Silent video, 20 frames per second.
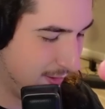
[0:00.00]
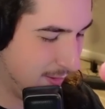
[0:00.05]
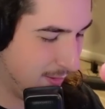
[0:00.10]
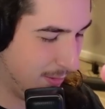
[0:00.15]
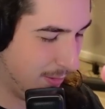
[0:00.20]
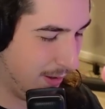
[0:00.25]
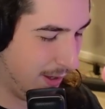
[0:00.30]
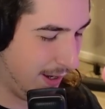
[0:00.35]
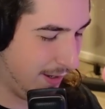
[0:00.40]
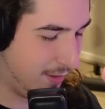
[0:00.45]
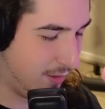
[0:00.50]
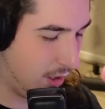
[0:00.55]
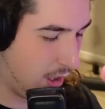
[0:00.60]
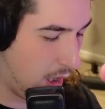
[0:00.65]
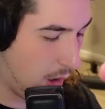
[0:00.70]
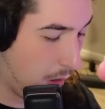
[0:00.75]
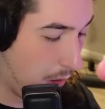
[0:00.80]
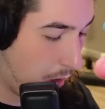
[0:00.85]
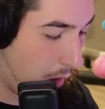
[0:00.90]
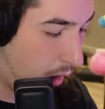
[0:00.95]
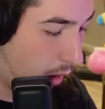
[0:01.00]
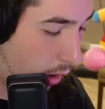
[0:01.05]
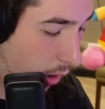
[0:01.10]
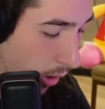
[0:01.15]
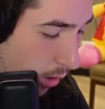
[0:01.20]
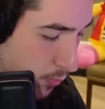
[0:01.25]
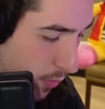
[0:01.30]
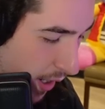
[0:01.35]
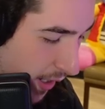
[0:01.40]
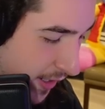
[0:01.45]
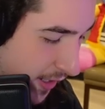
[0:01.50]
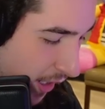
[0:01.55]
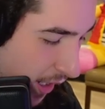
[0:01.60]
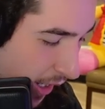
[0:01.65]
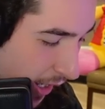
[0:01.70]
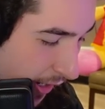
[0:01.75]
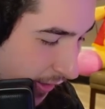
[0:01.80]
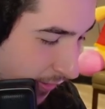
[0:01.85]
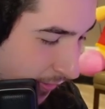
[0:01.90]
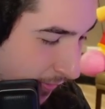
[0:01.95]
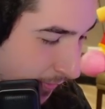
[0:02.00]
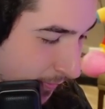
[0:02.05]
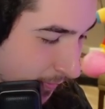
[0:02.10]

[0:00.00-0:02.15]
Wait. Oh my god.